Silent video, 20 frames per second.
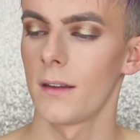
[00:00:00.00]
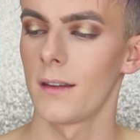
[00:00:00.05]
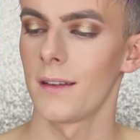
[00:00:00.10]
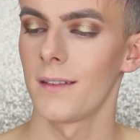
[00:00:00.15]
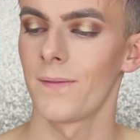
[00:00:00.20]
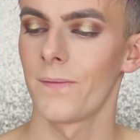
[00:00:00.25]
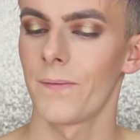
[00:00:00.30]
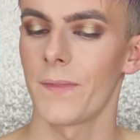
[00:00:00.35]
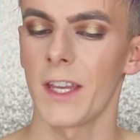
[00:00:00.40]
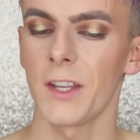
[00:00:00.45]

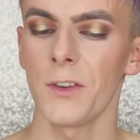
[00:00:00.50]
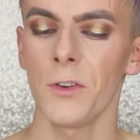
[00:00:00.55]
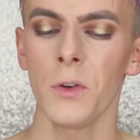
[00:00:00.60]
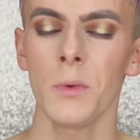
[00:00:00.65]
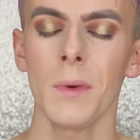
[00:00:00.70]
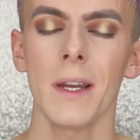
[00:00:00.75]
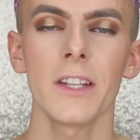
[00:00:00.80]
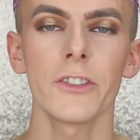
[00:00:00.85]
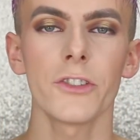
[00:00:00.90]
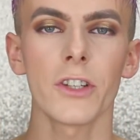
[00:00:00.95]
I don't know
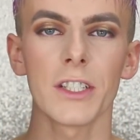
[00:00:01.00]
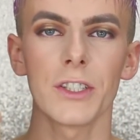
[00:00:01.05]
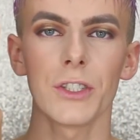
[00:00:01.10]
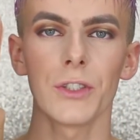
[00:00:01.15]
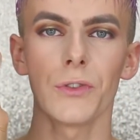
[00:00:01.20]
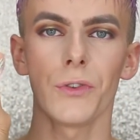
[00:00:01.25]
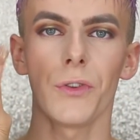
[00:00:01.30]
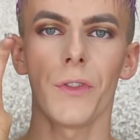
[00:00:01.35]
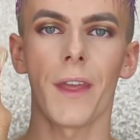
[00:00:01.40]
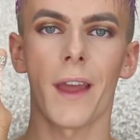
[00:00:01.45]
why I tried to
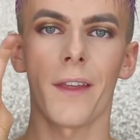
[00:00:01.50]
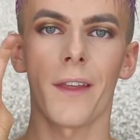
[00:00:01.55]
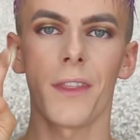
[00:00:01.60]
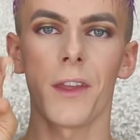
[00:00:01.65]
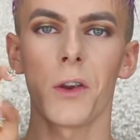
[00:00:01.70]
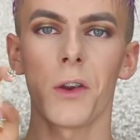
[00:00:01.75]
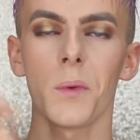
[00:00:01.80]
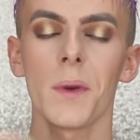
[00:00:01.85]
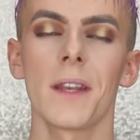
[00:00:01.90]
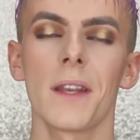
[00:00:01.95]
do that
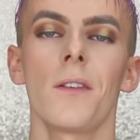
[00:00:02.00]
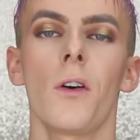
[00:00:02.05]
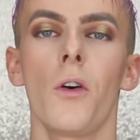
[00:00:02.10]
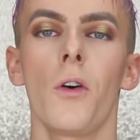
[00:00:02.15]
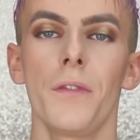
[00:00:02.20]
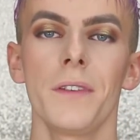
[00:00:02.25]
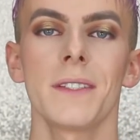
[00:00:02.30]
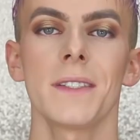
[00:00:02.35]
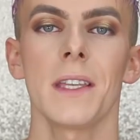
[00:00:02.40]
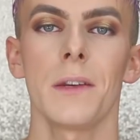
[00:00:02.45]
there when
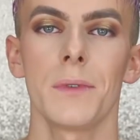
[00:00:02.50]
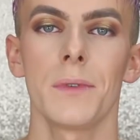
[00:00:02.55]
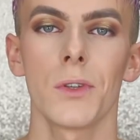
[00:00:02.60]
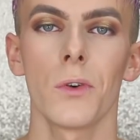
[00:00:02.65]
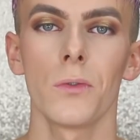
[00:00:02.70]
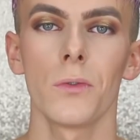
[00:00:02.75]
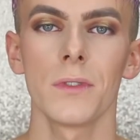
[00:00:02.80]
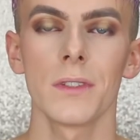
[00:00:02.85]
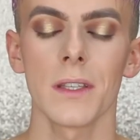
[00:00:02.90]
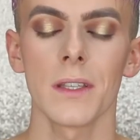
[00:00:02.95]
obviously I was
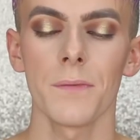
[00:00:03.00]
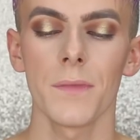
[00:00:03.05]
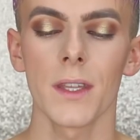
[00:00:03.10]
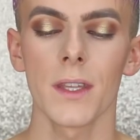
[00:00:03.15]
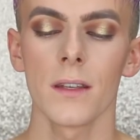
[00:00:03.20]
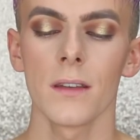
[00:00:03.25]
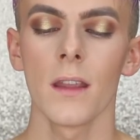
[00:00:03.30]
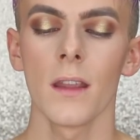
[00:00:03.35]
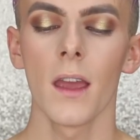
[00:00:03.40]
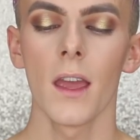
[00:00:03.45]
holding
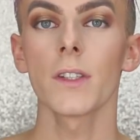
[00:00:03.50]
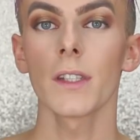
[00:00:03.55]
something.